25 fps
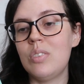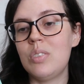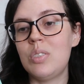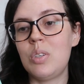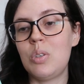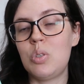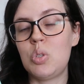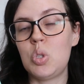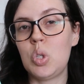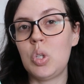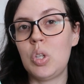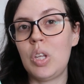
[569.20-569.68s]

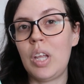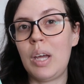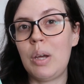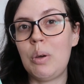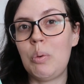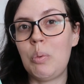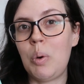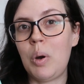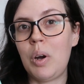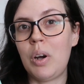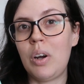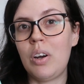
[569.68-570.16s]

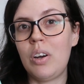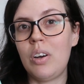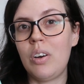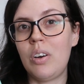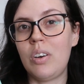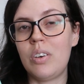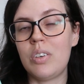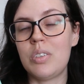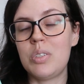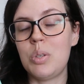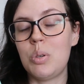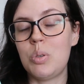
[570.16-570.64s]
socialite work
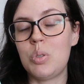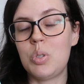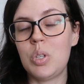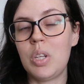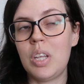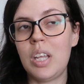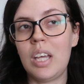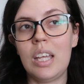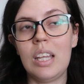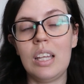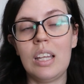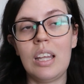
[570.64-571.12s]
or
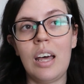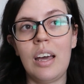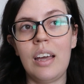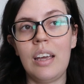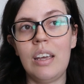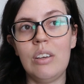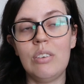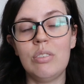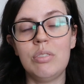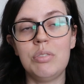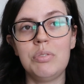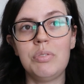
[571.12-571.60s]
socialite
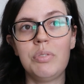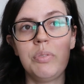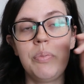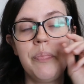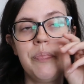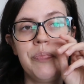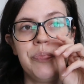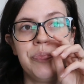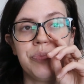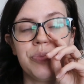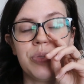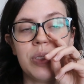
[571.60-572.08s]
life.
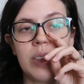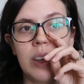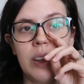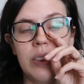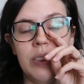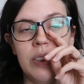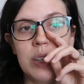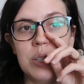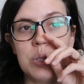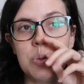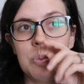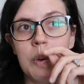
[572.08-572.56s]

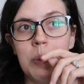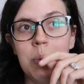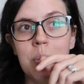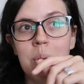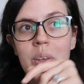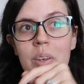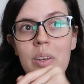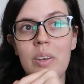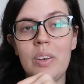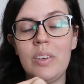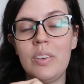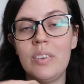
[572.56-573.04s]
These
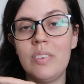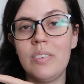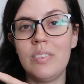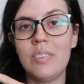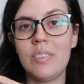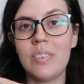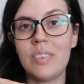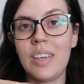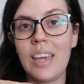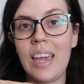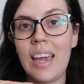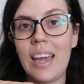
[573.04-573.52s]
women,
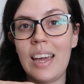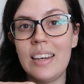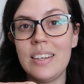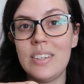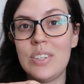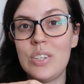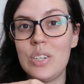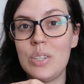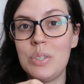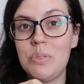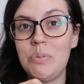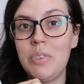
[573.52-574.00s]
the
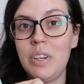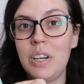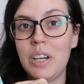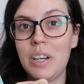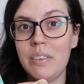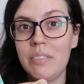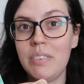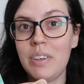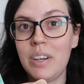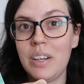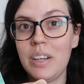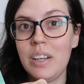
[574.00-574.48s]
cat, she's
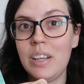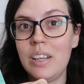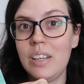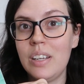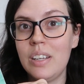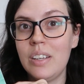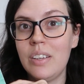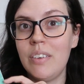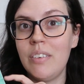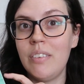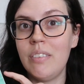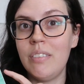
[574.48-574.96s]
very,
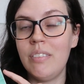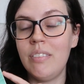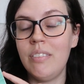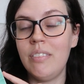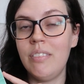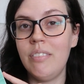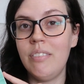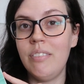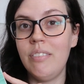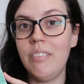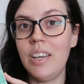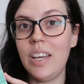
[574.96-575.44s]
very,
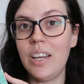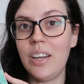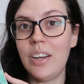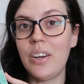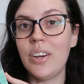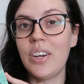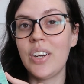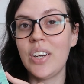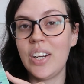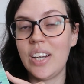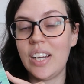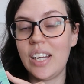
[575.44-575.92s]

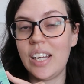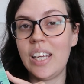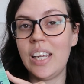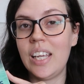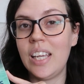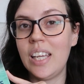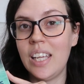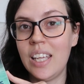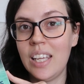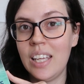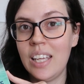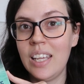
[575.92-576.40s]

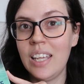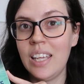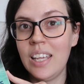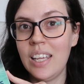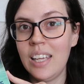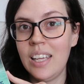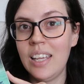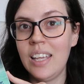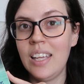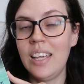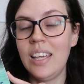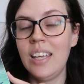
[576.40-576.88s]
very
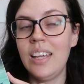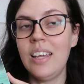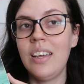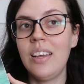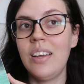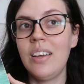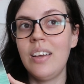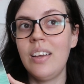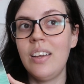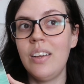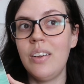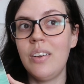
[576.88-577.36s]

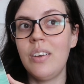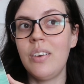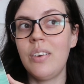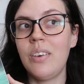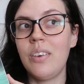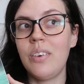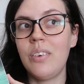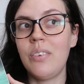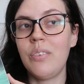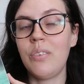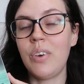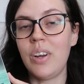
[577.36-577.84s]

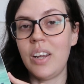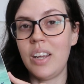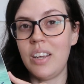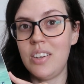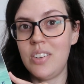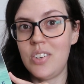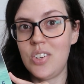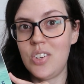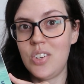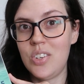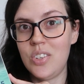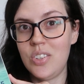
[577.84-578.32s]

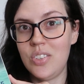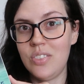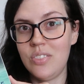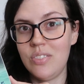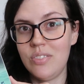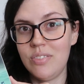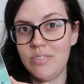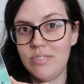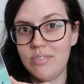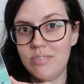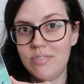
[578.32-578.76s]
rich